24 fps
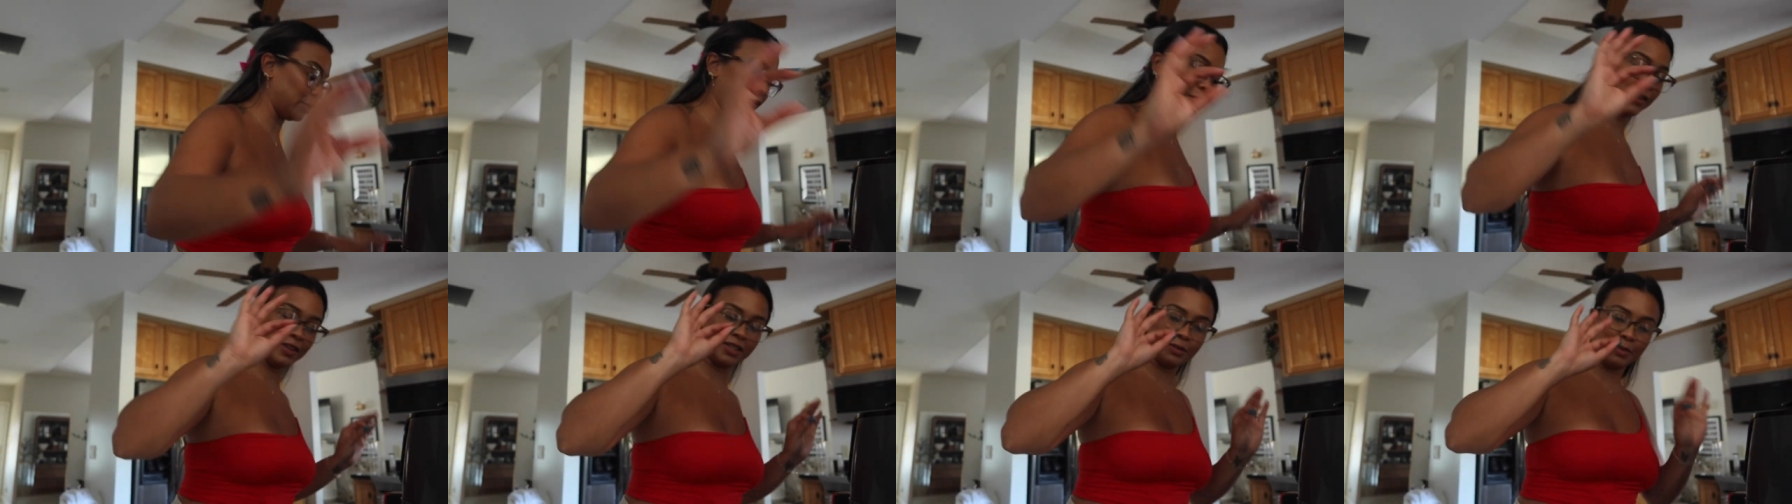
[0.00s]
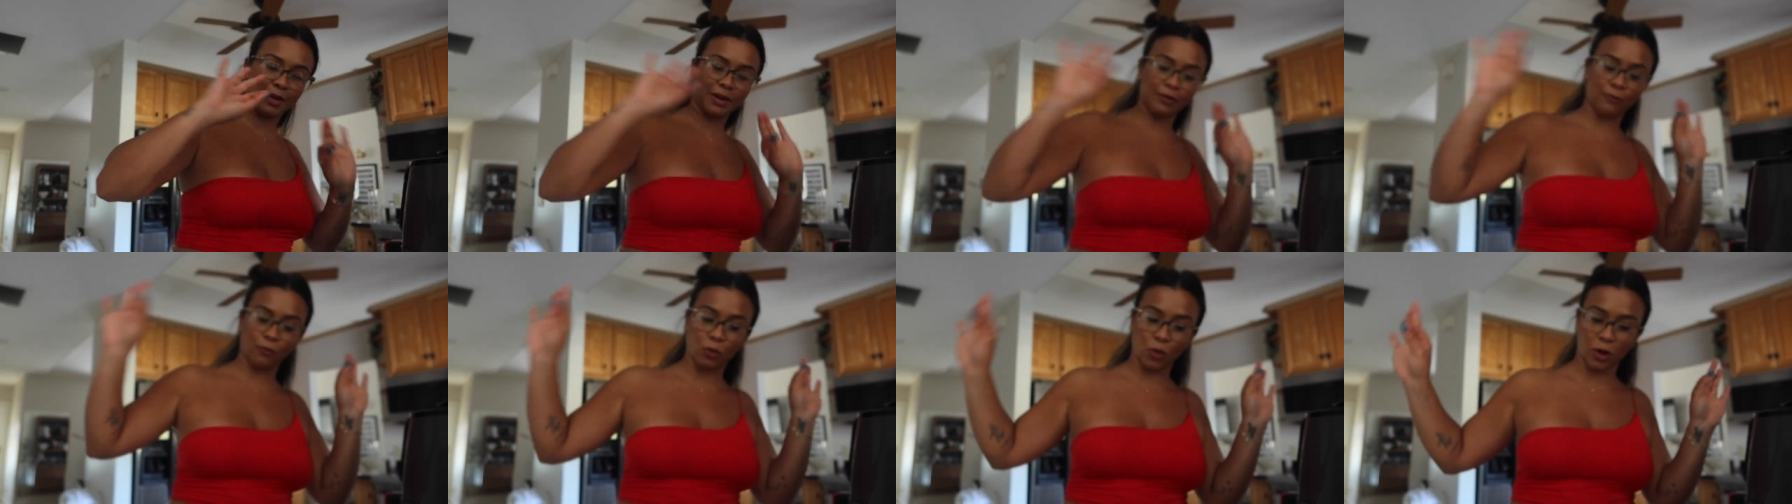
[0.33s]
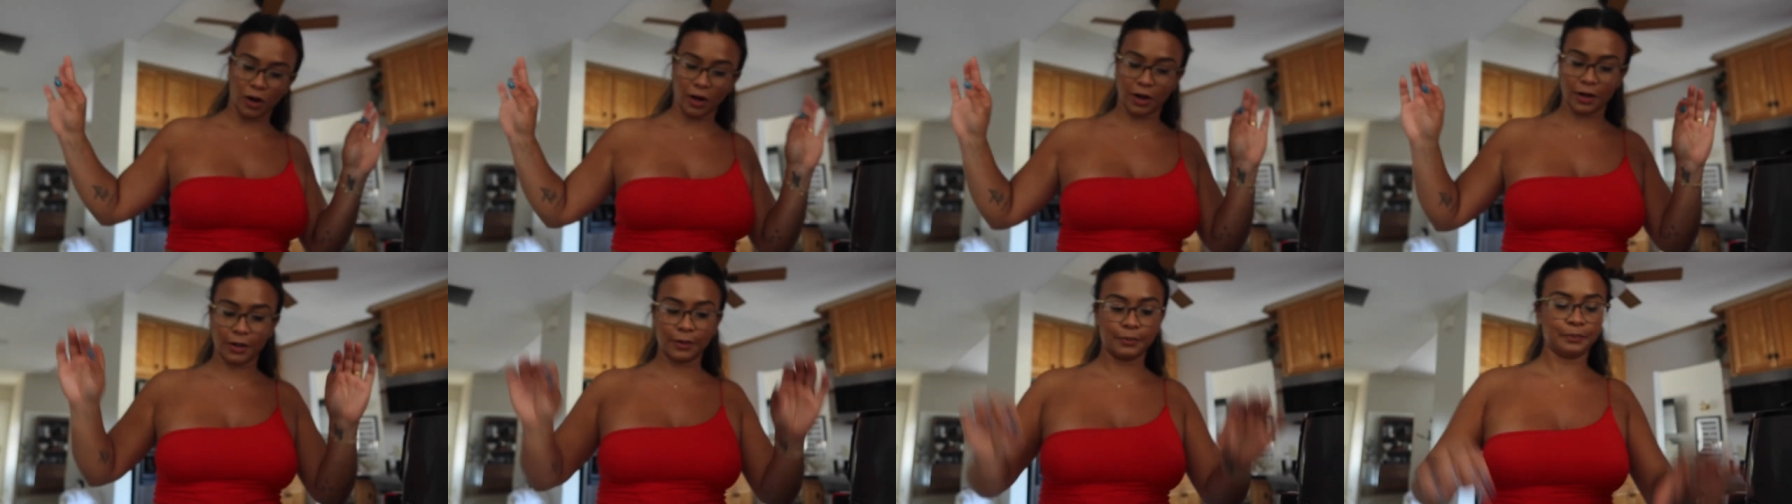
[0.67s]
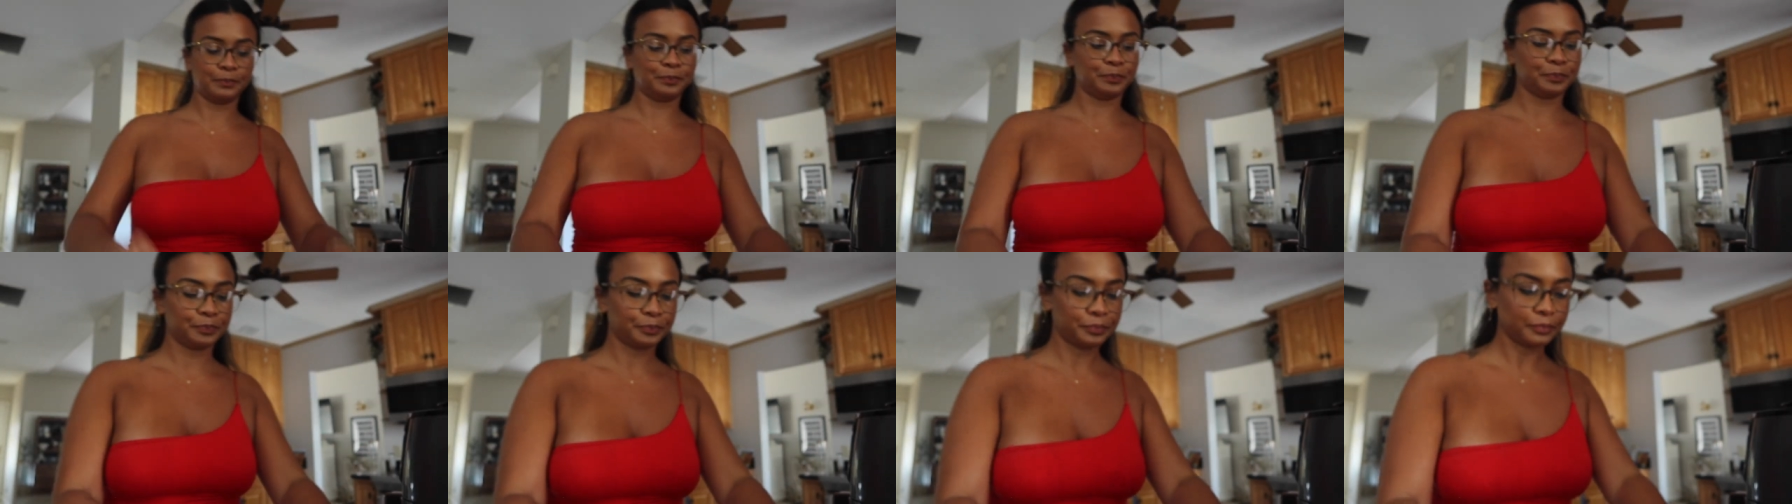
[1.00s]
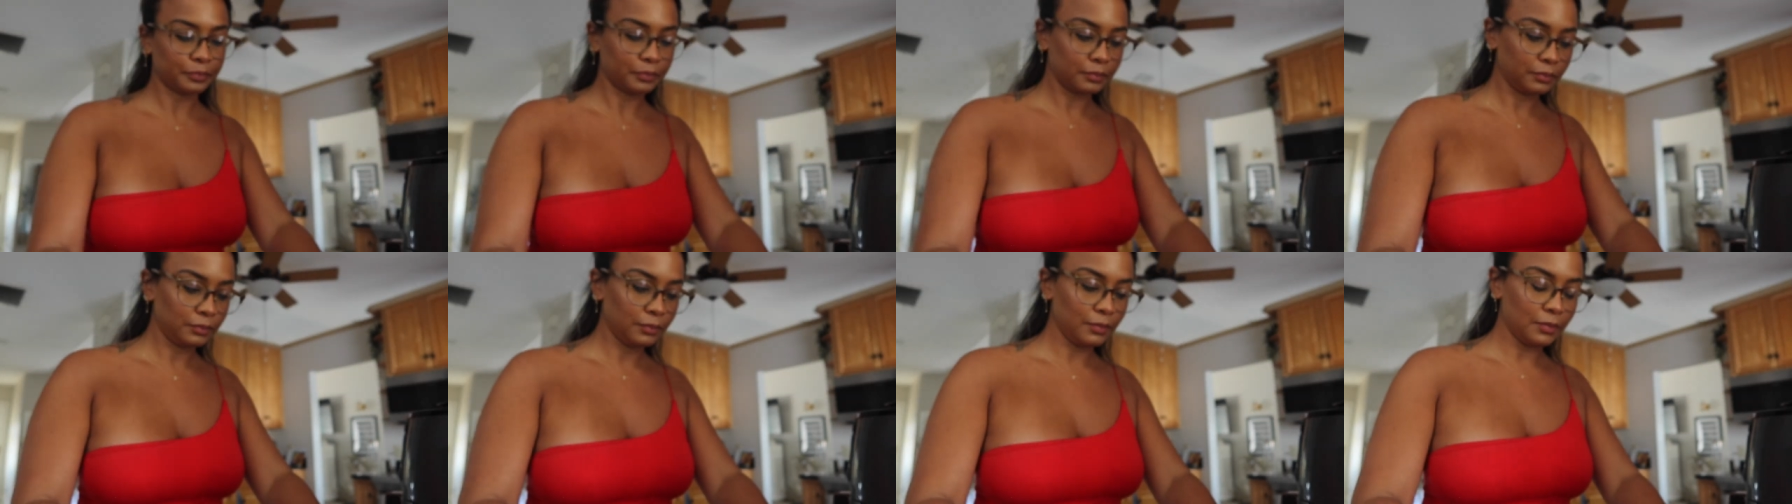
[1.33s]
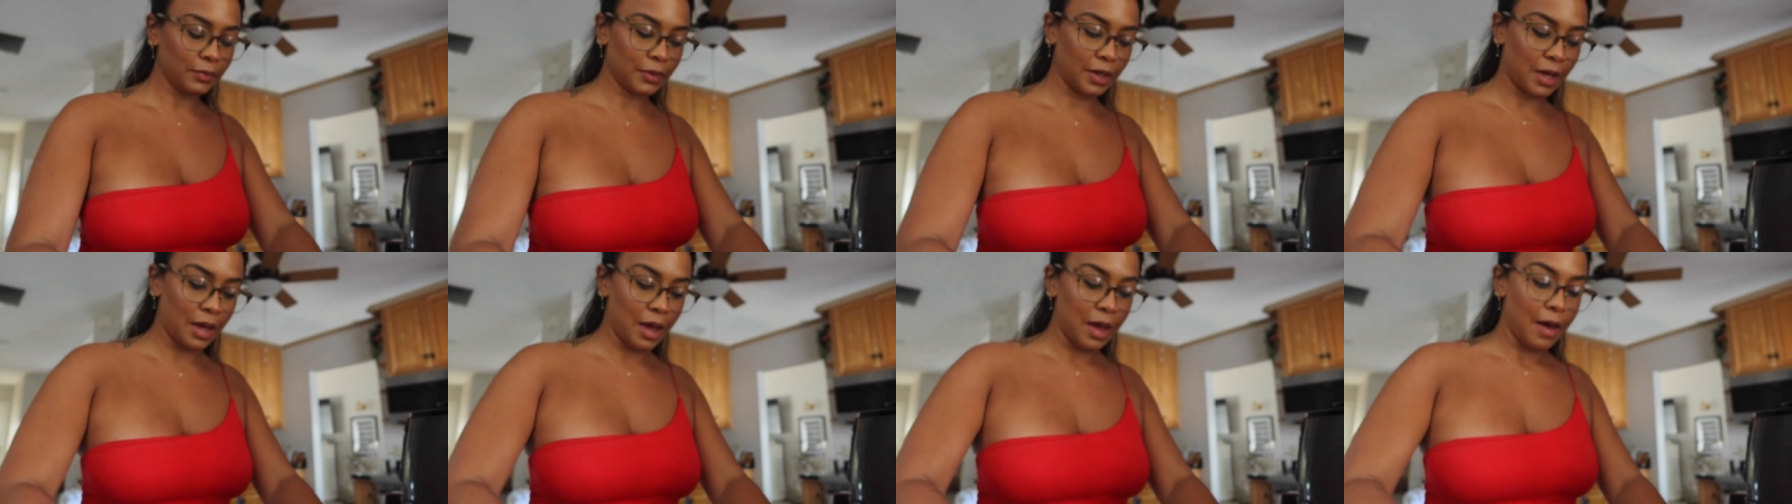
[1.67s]
perfect amount of work
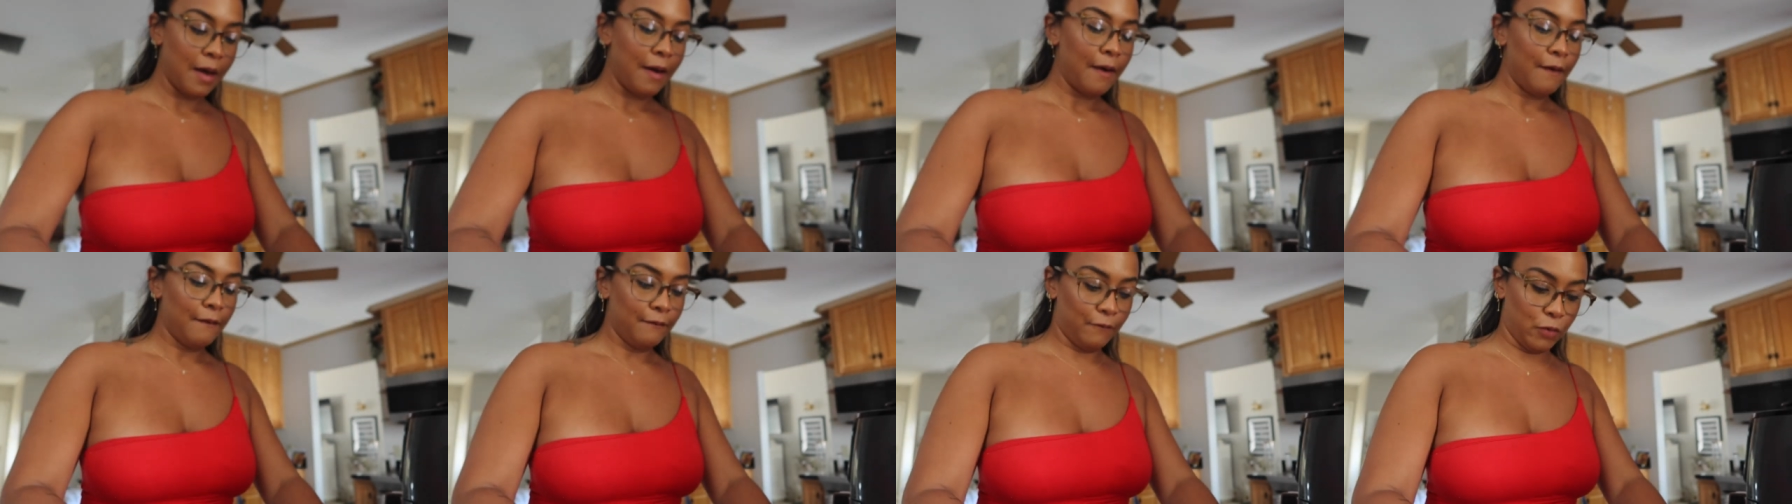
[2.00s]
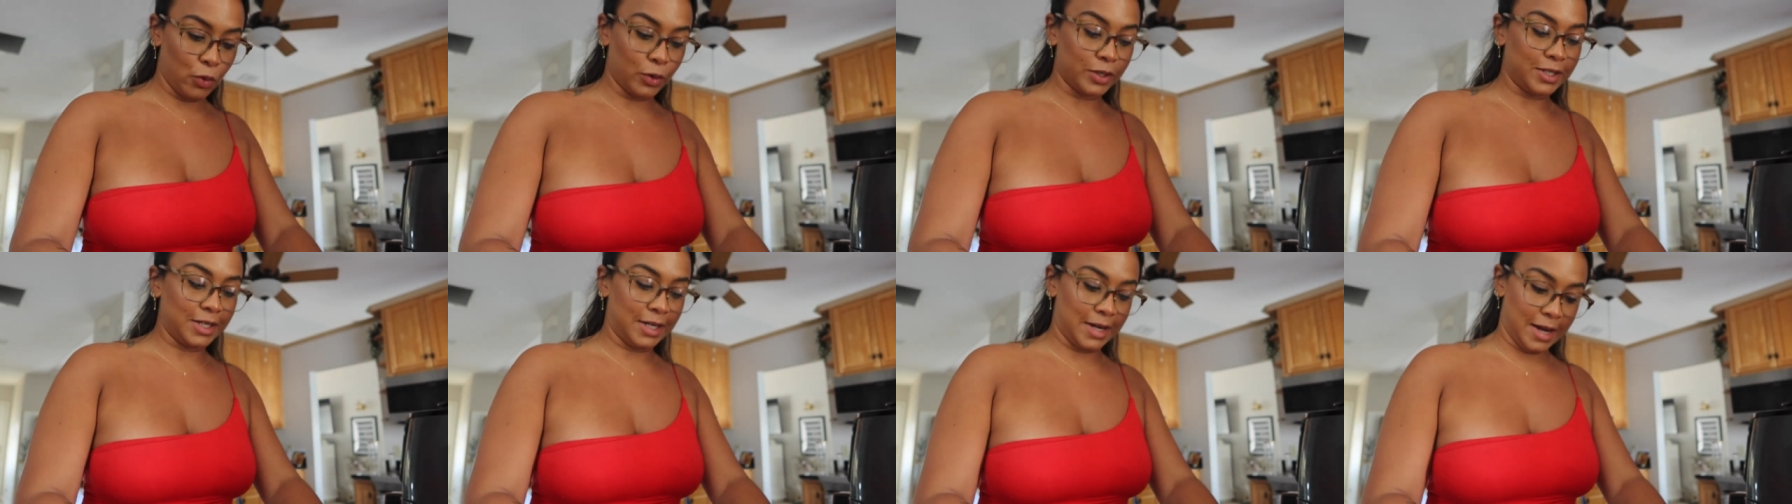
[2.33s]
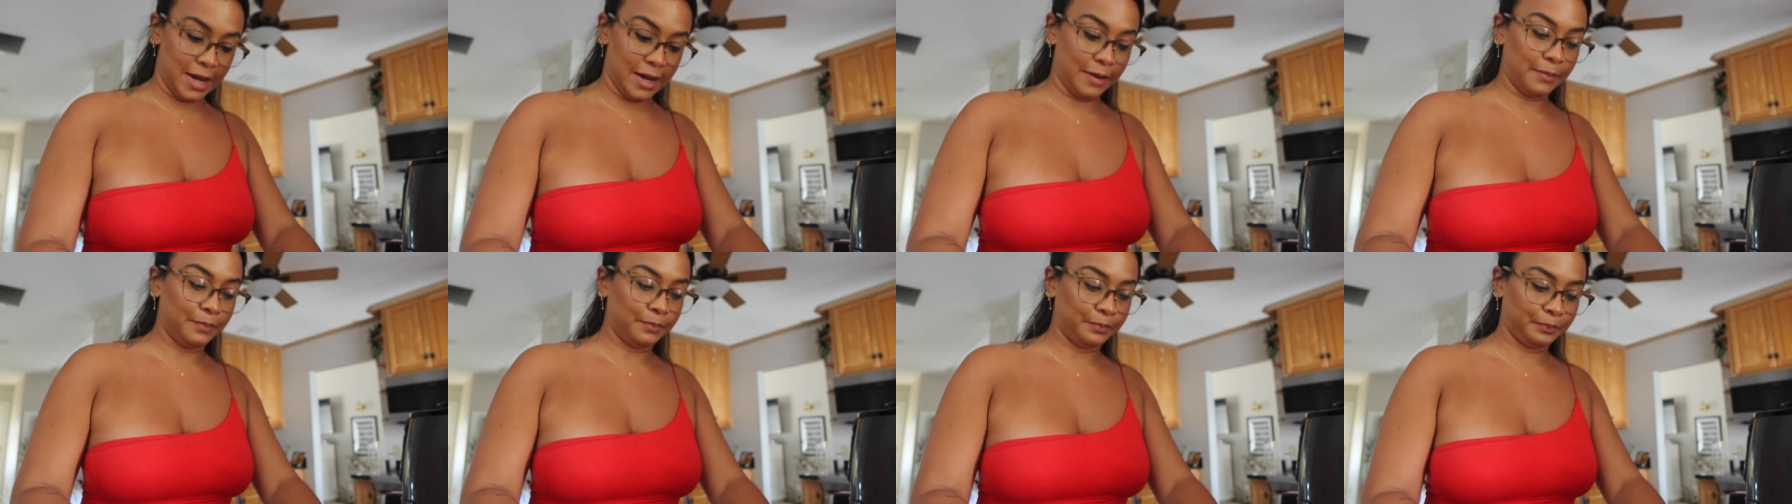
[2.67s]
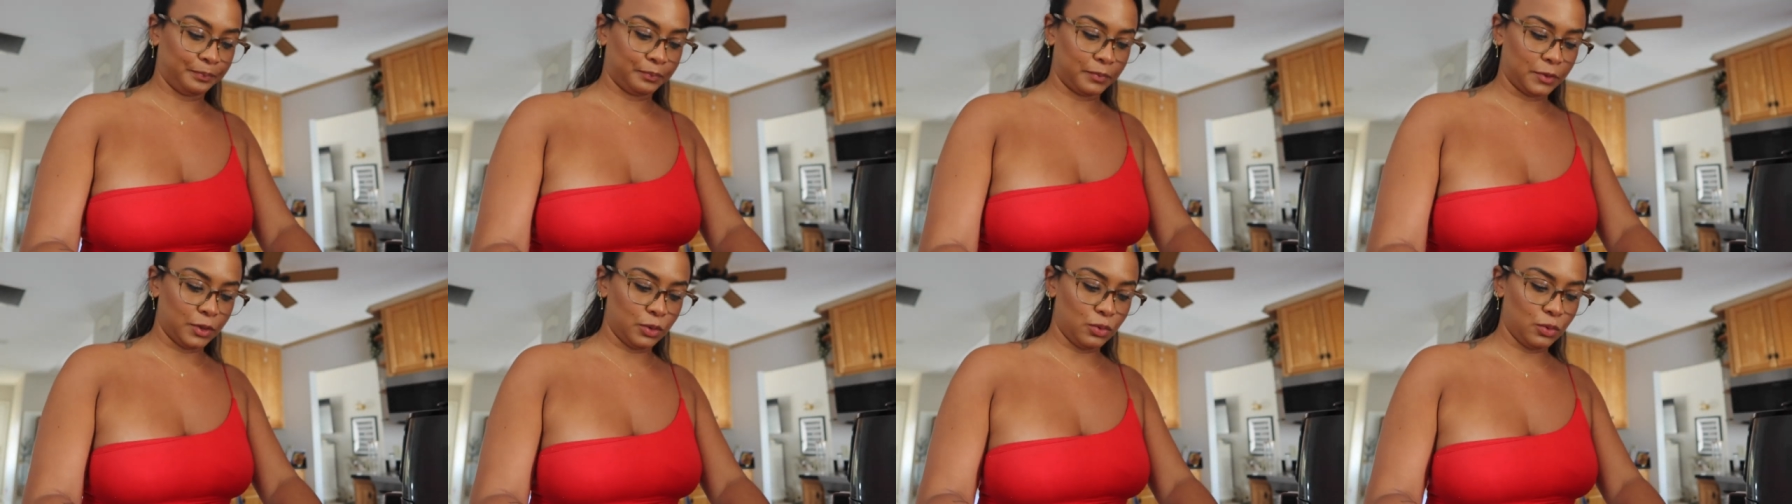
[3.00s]
for today.